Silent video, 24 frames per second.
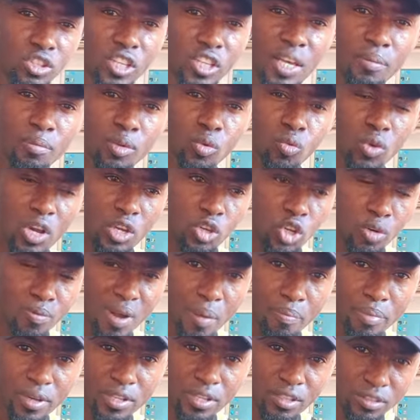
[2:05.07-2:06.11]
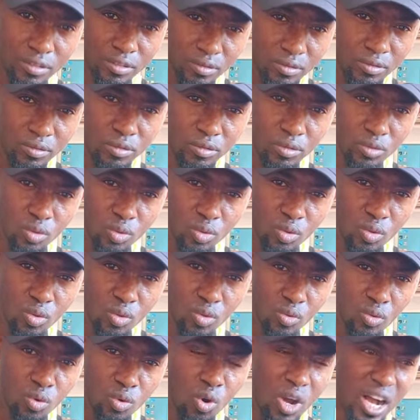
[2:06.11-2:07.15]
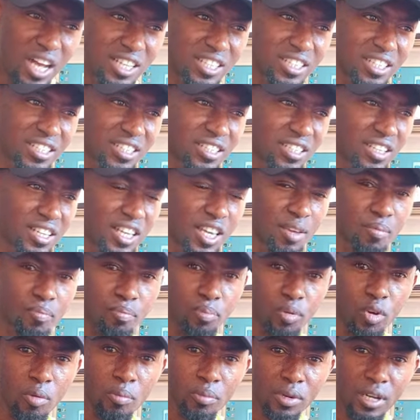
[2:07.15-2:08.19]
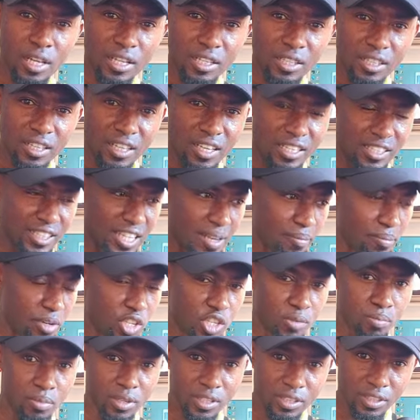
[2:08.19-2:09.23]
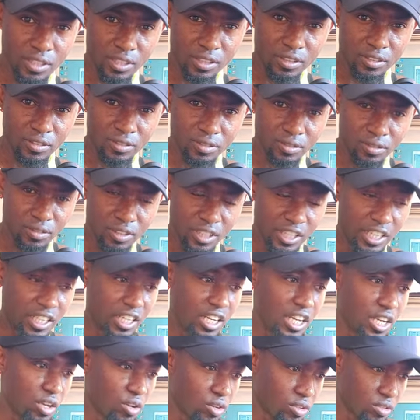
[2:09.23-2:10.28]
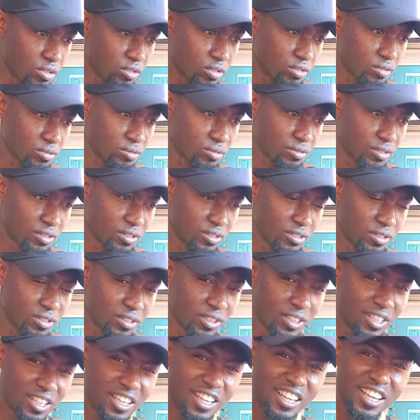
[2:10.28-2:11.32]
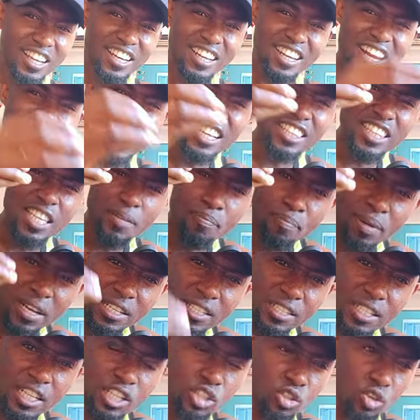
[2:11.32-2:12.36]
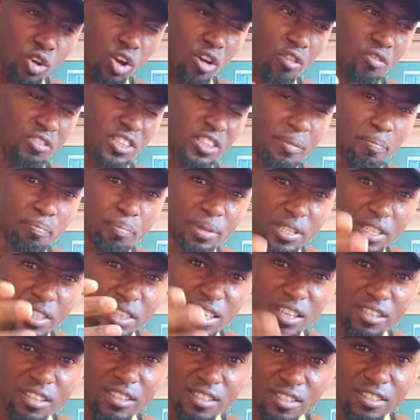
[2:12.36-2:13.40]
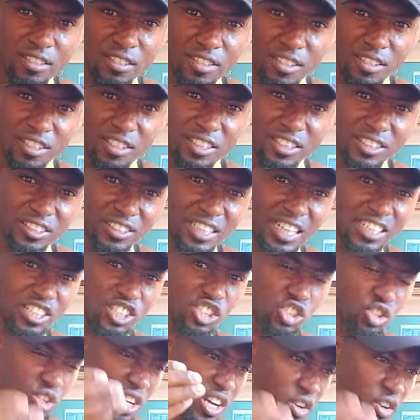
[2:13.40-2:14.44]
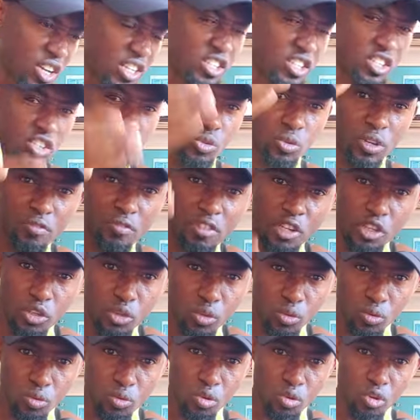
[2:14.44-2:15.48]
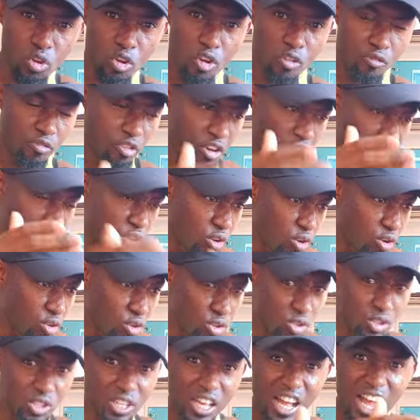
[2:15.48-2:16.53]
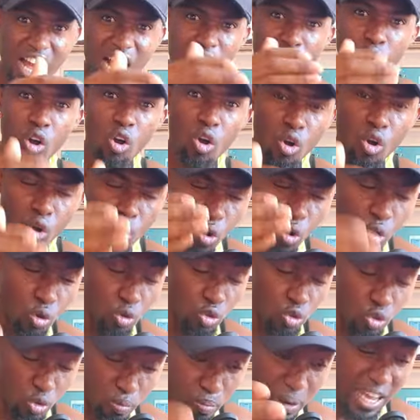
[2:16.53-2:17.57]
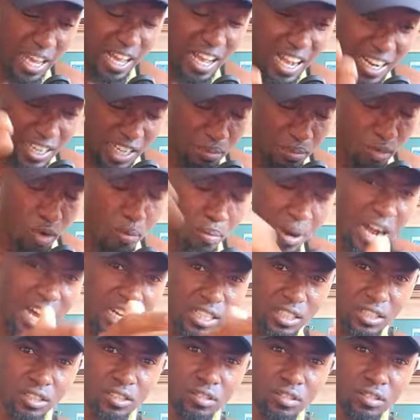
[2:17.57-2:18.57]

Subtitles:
tell me one Yoruba person who has a prominent establishment in Lagos. 90% of the businesses that generate revenue for Lagos are all owned by an Igbo man.